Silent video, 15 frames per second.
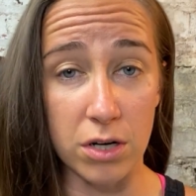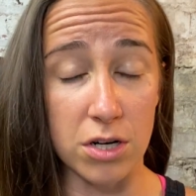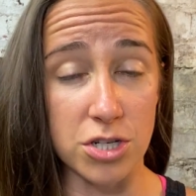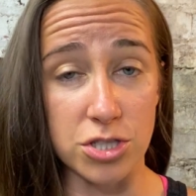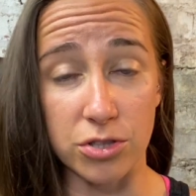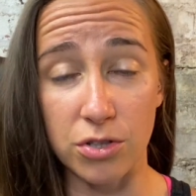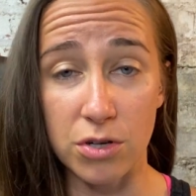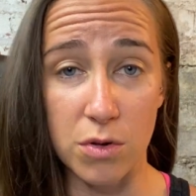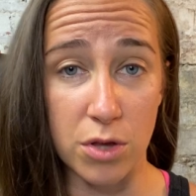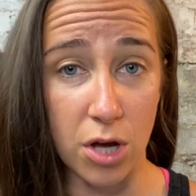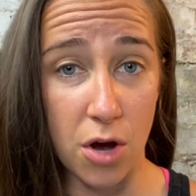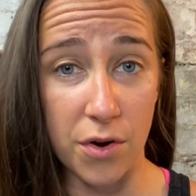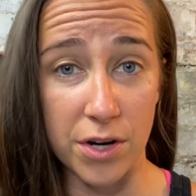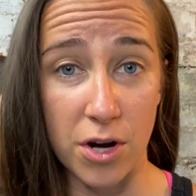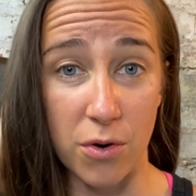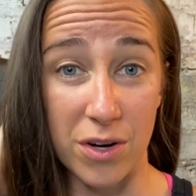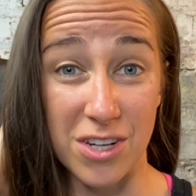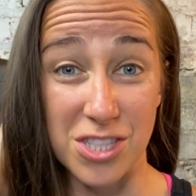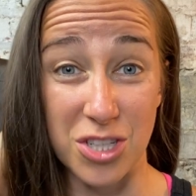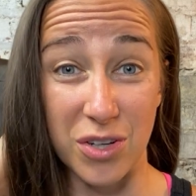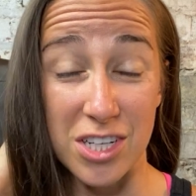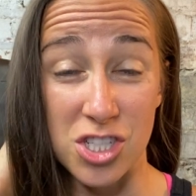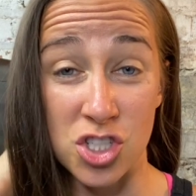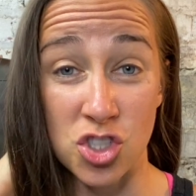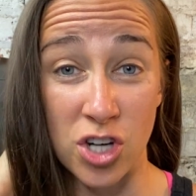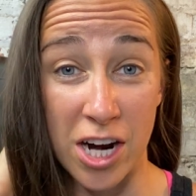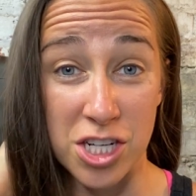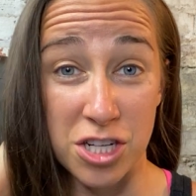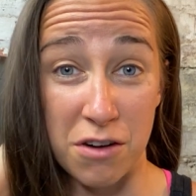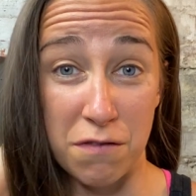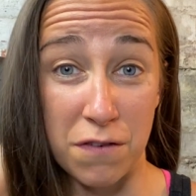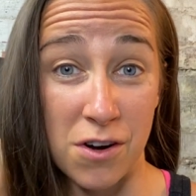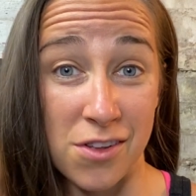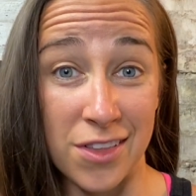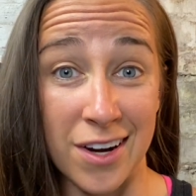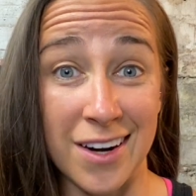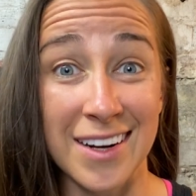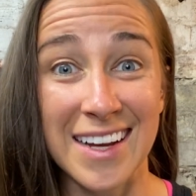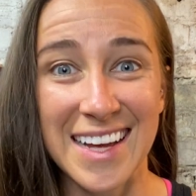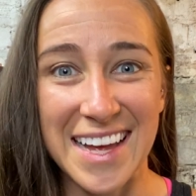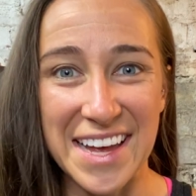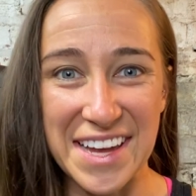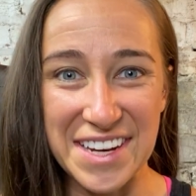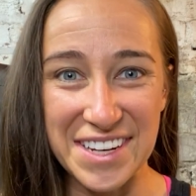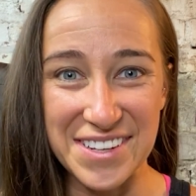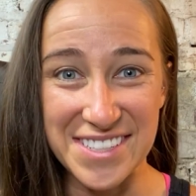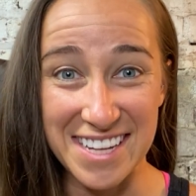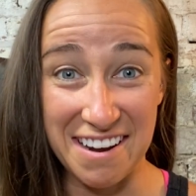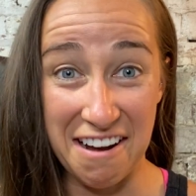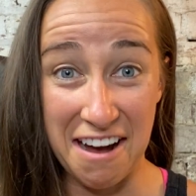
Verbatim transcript: or dilute it with coconut oil so you can stretch it further and use it